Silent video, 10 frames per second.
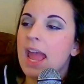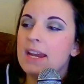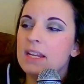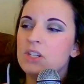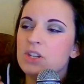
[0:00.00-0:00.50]

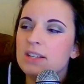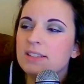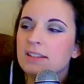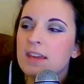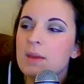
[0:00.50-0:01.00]
And it
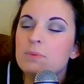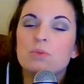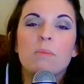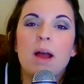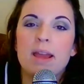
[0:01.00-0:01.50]
just keeps
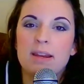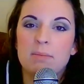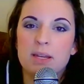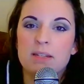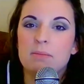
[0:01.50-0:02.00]
reminding me